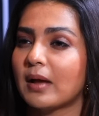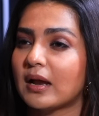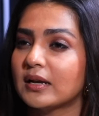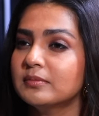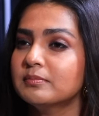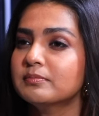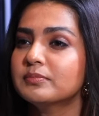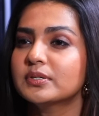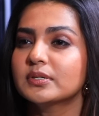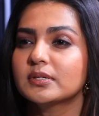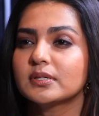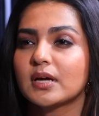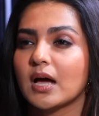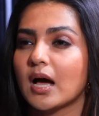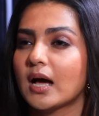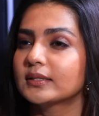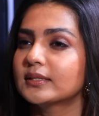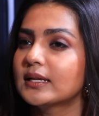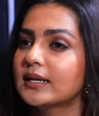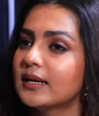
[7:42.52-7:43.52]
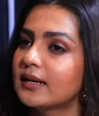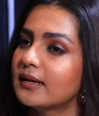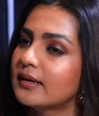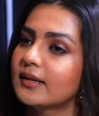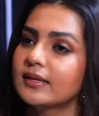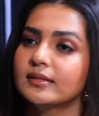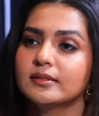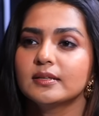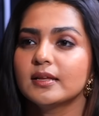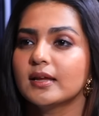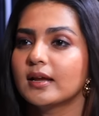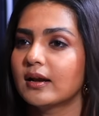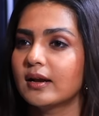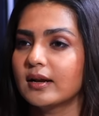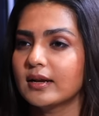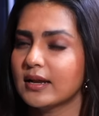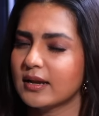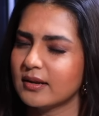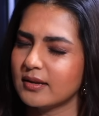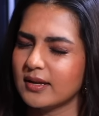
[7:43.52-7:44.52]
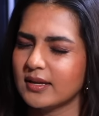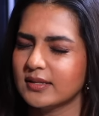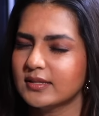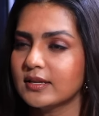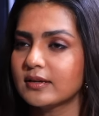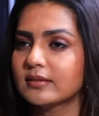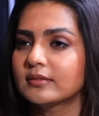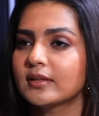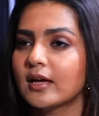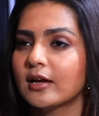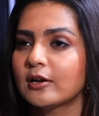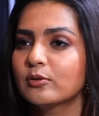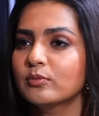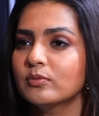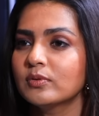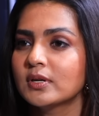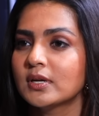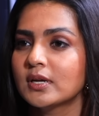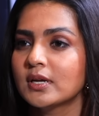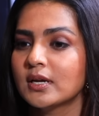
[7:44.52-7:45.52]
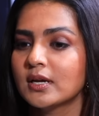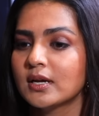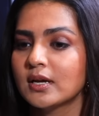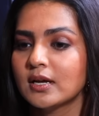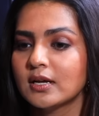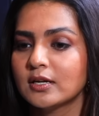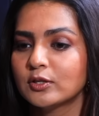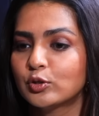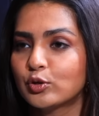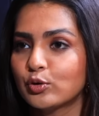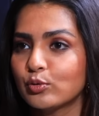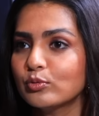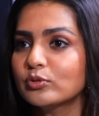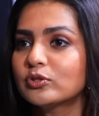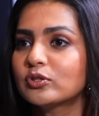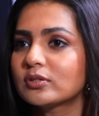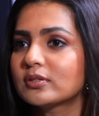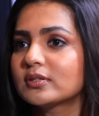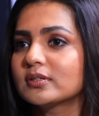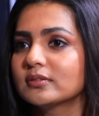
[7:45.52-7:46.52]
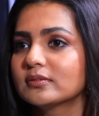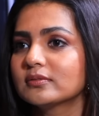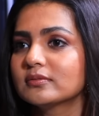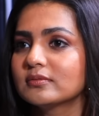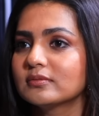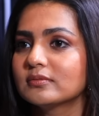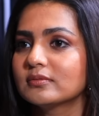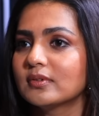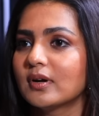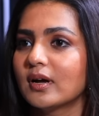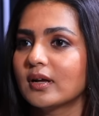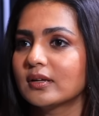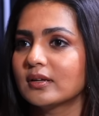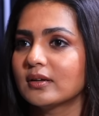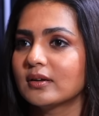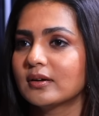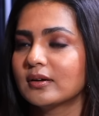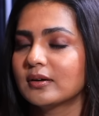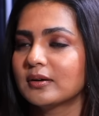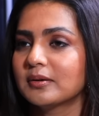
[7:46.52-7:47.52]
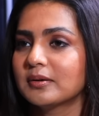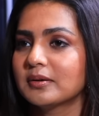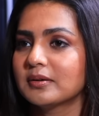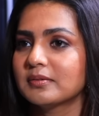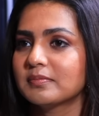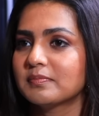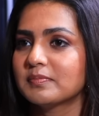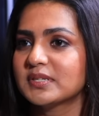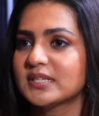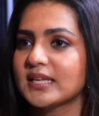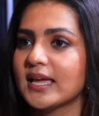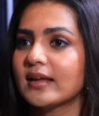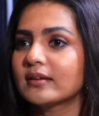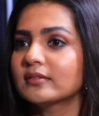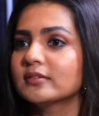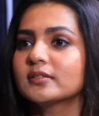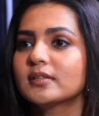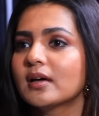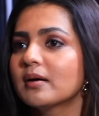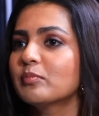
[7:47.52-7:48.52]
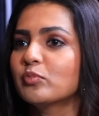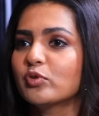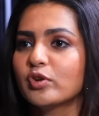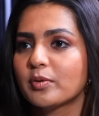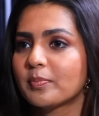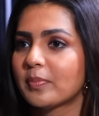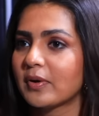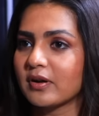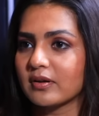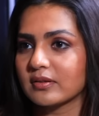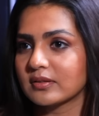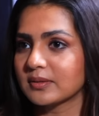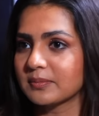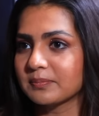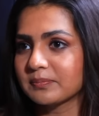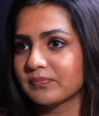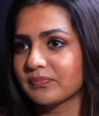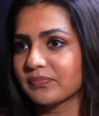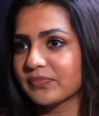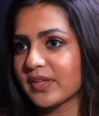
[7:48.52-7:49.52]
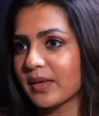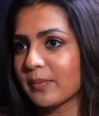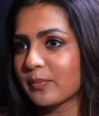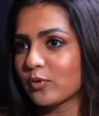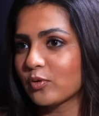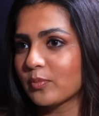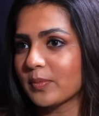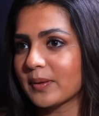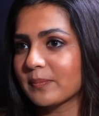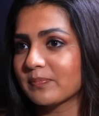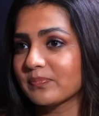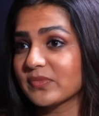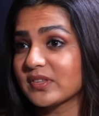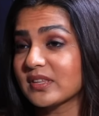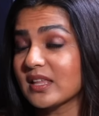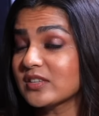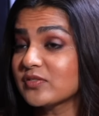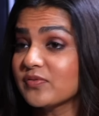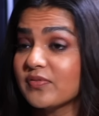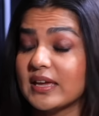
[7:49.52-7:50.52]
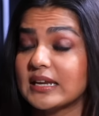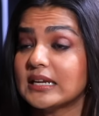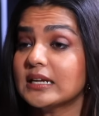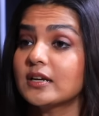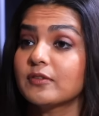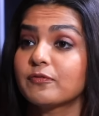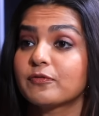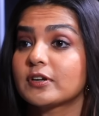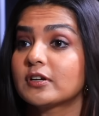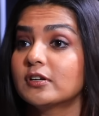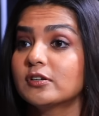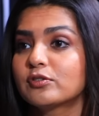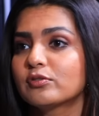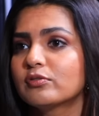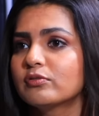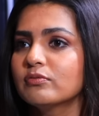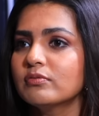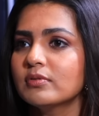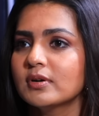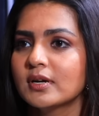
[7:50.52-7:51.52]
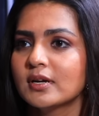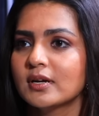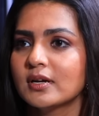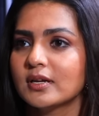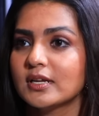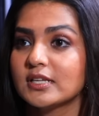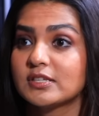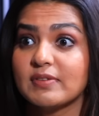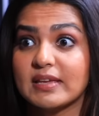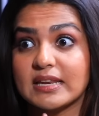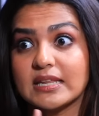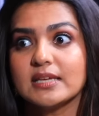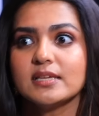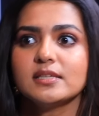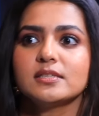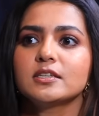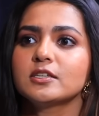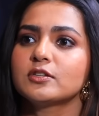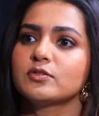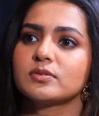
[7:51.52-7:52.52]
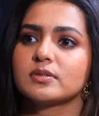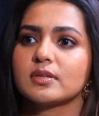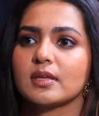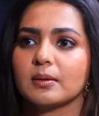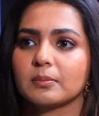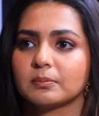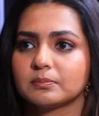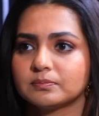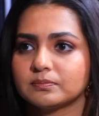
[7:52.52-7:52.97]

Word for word: anbu kaadal idu irundalum truth ku serndhu da mudivu pandrathu epovume. That's very difficult to do. It's very easy to say.